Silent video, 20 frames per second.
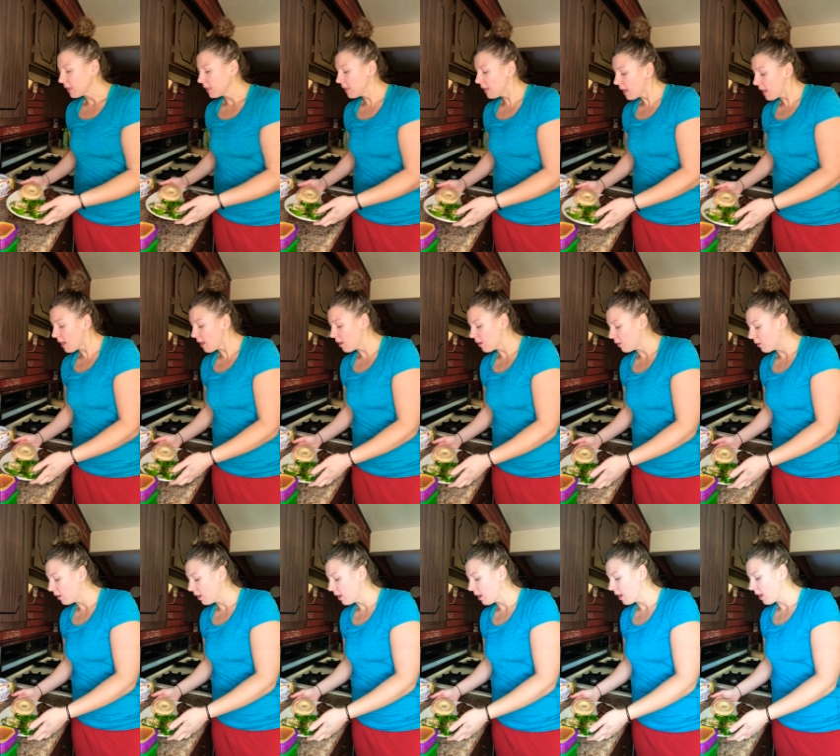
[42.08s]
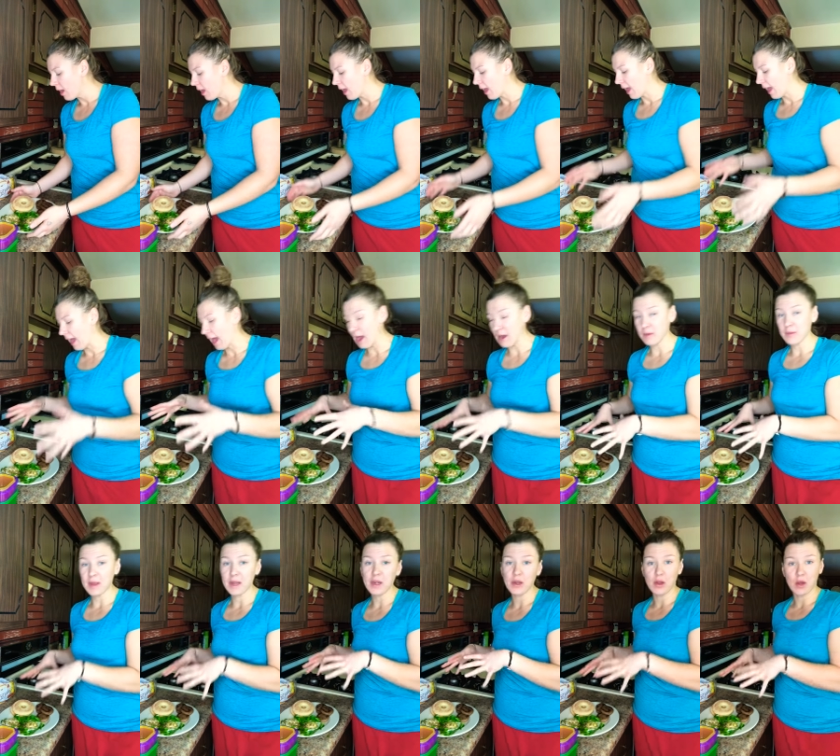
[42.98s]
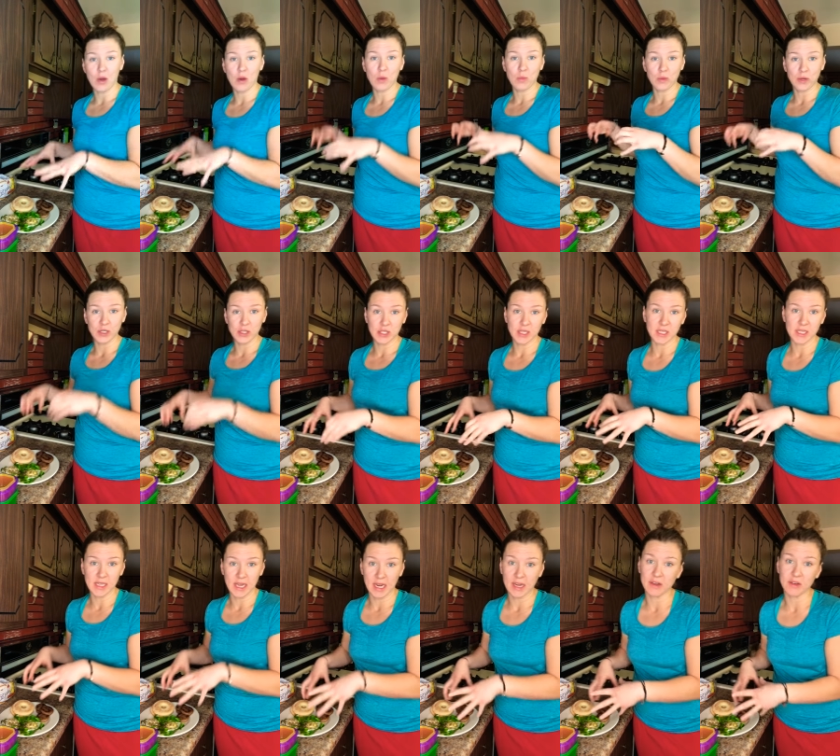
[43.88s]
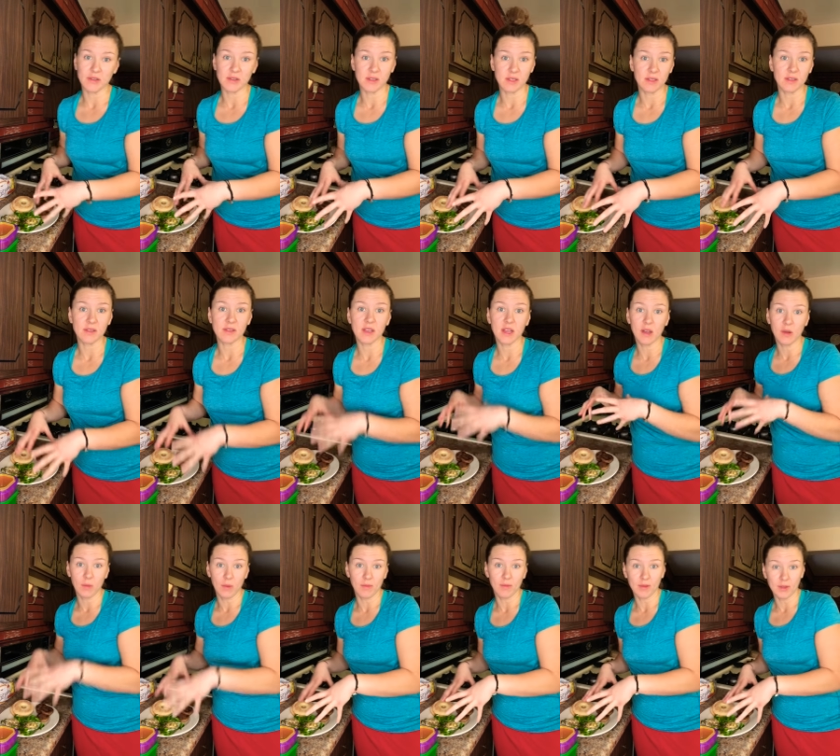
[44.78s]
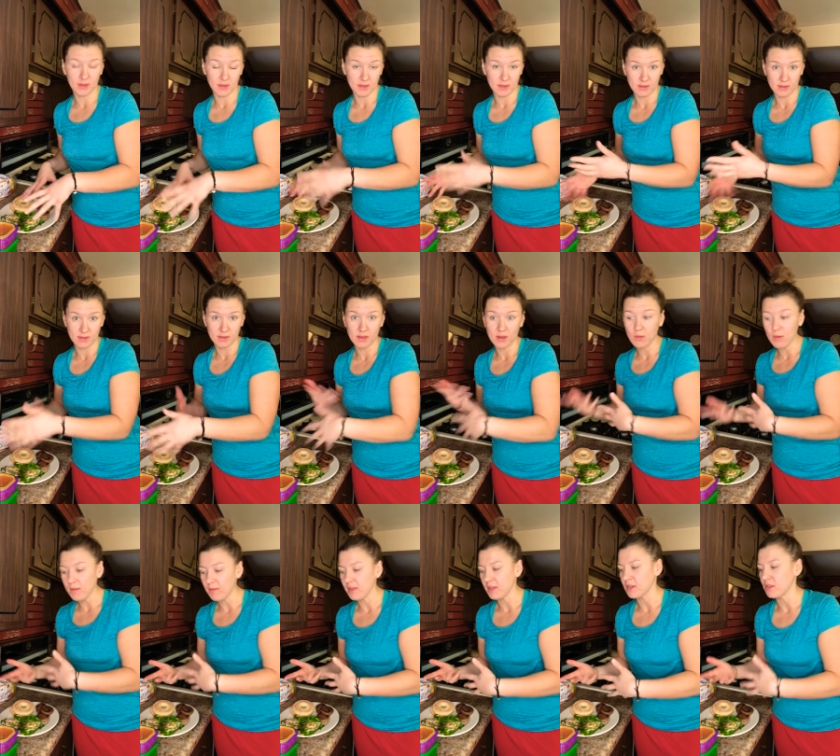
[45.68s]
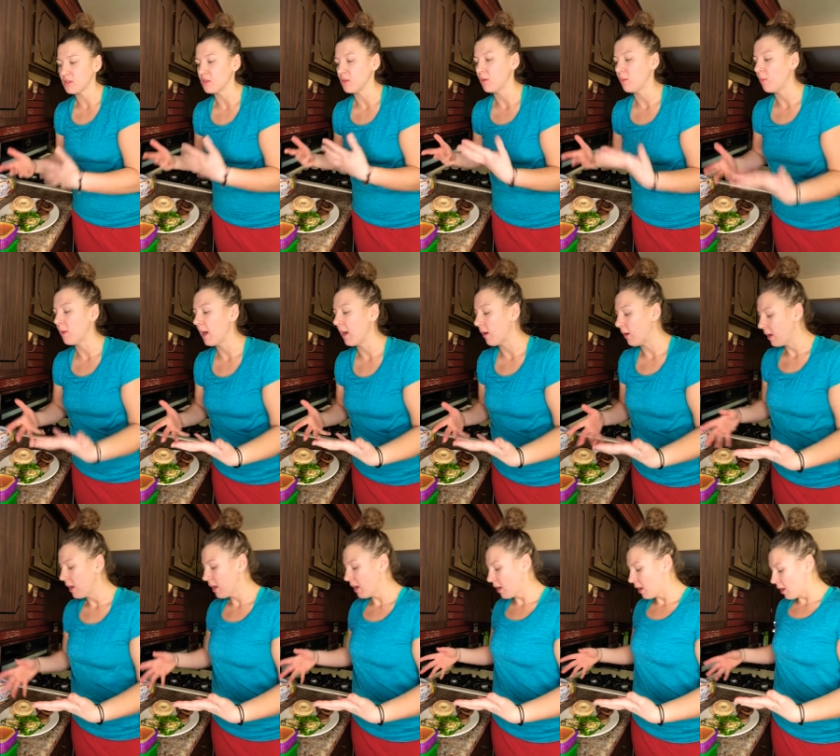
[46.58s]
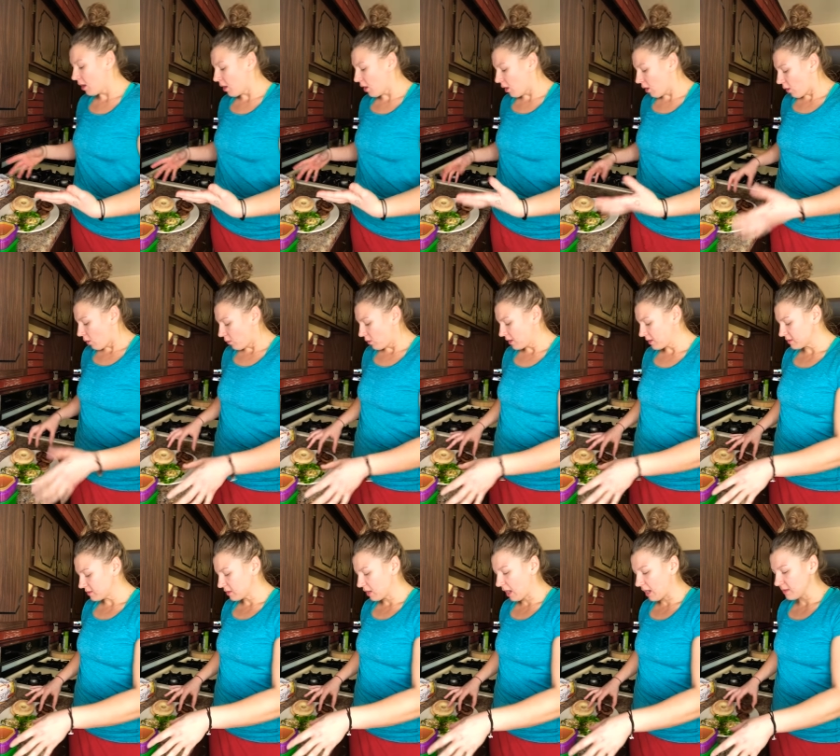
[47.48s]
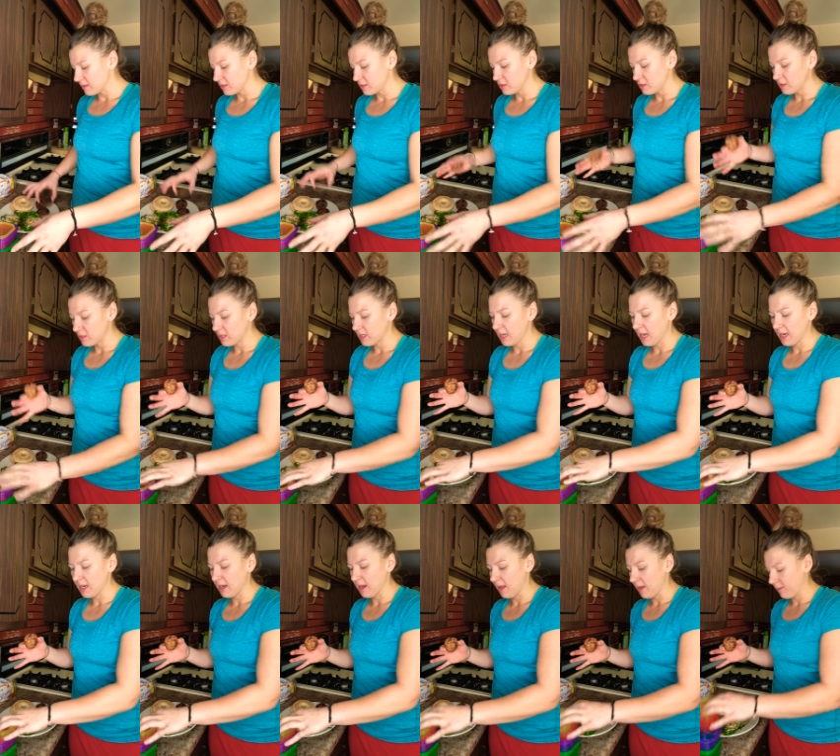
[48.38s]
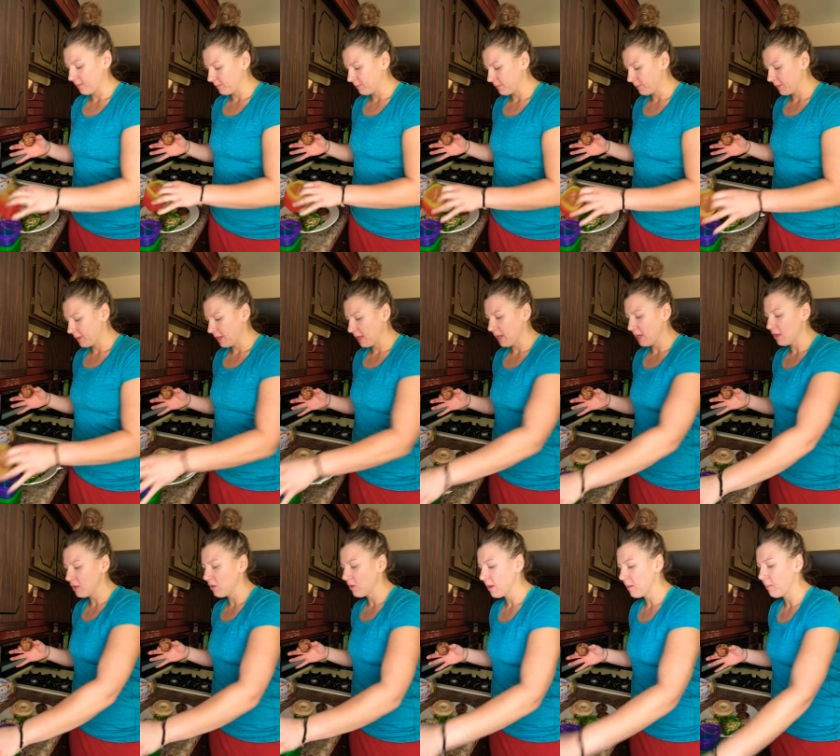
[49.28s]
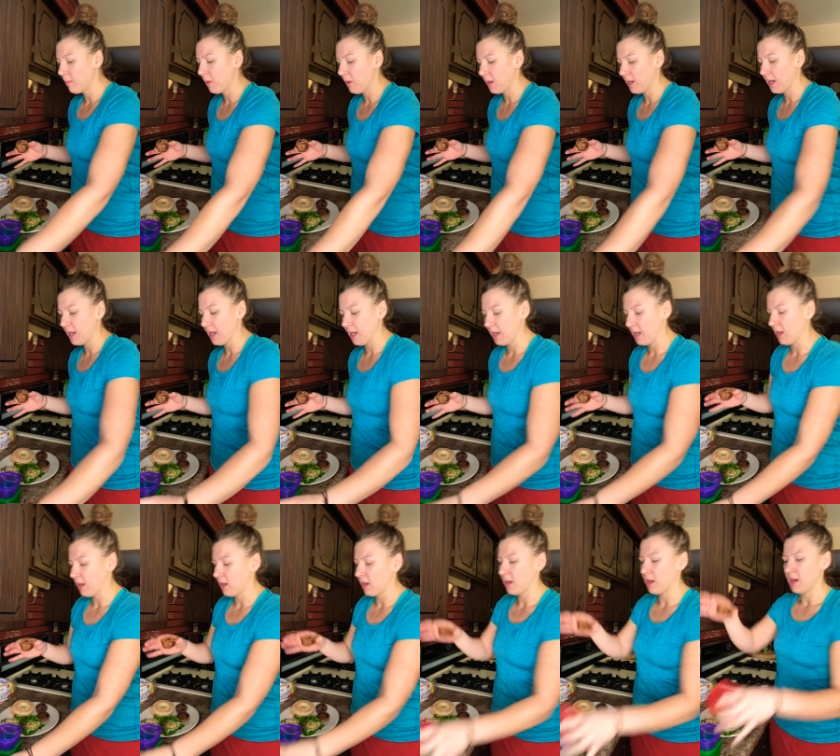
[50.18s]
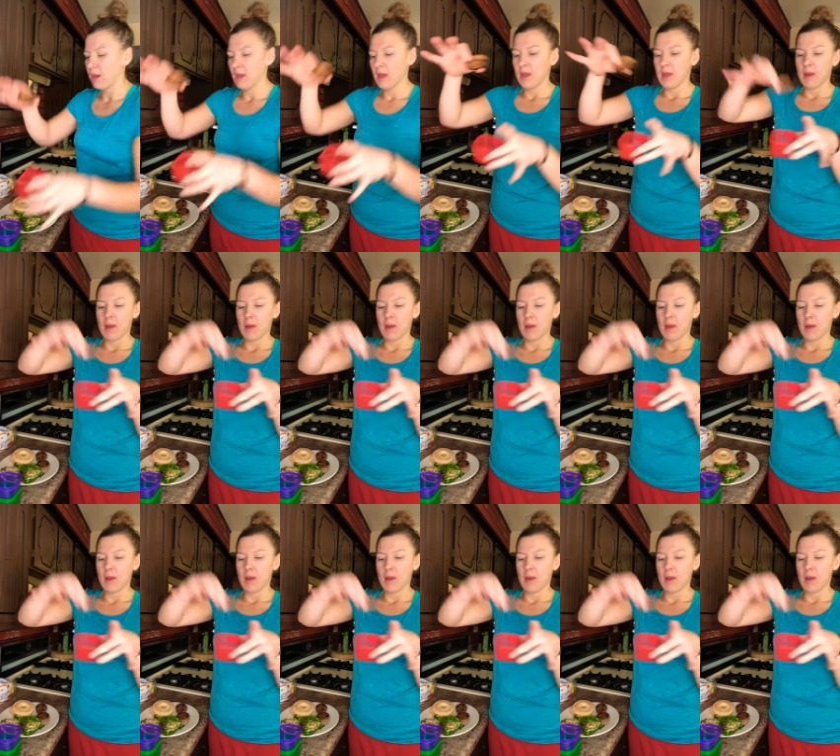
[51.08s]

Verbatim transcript: Now, how do I know which containers this, equivalent, this is equivalent to? Well, this sausage, you can cut it up and you can put it in here.